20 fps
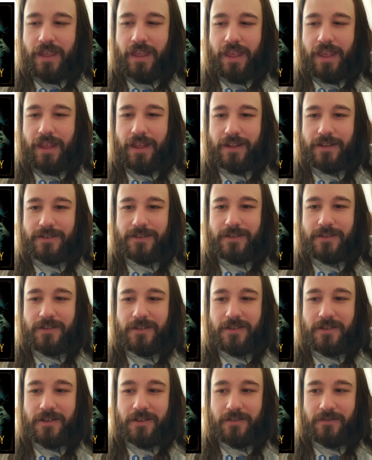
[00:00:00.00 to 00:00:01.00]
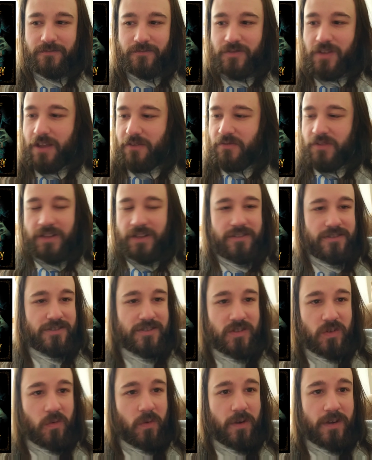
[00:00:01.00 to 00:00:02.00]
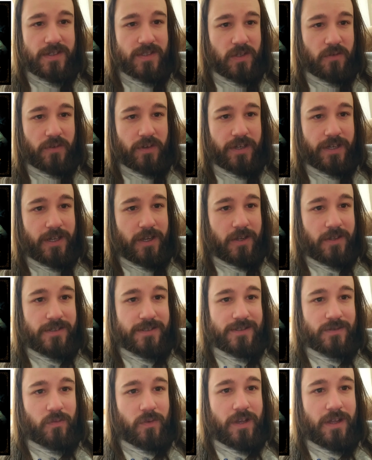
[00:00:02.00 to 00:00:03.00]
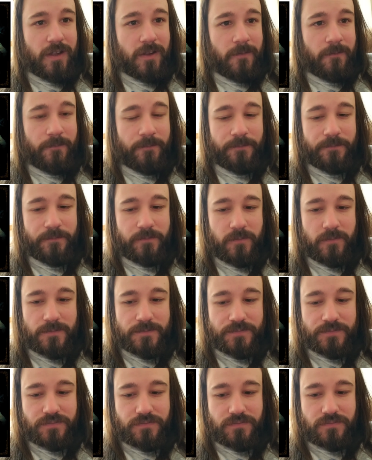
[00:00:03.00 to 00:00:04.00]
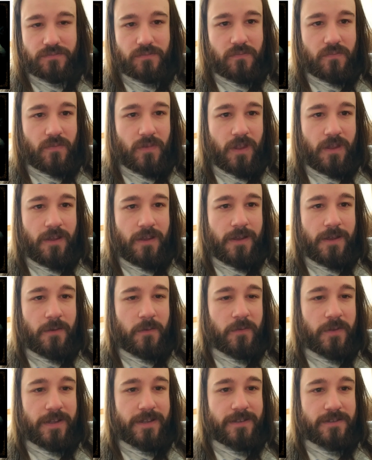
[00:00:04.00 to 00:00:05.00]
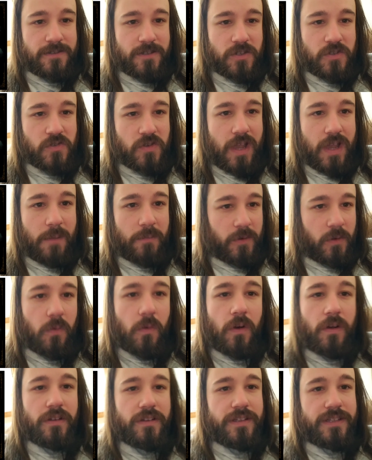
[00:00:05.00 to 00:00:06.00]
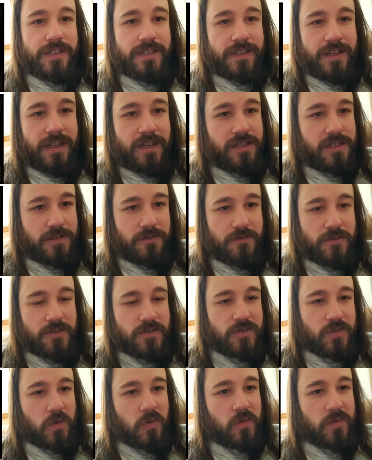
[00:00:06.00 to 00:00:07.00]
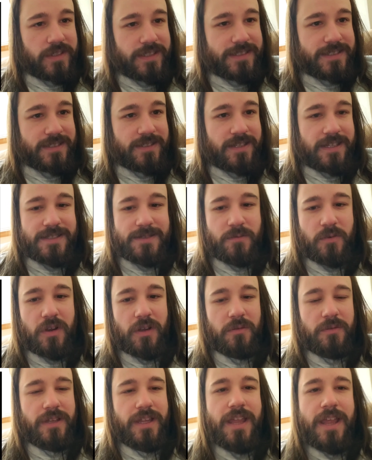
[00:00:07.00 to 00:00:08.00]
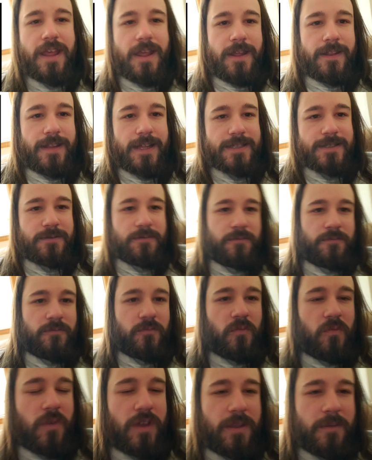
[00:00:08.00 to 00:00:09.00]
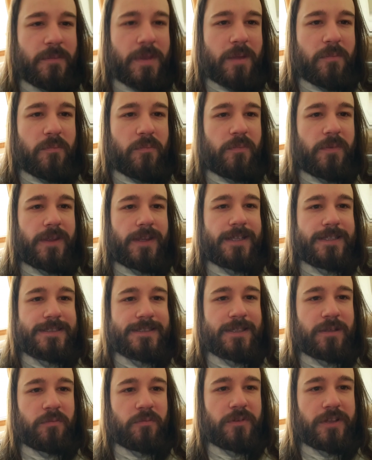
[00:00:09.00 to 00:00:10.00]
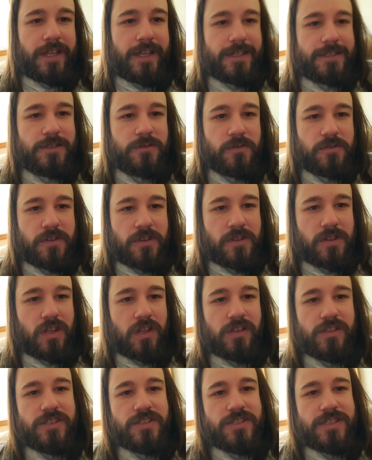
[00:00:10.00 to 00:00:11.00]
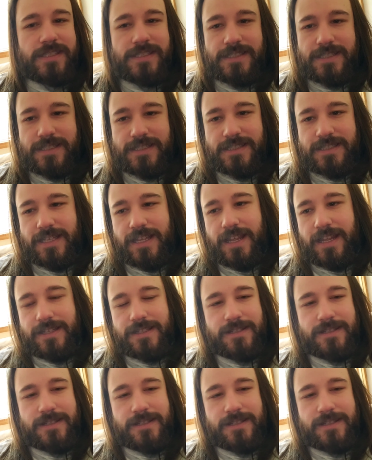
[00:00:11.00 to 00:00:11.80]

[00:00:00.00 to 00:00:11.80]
and I think the stories are very good as well. I don't think there's a drop in quality in any of the stories. That's one of my biggest complaints with anthologies is that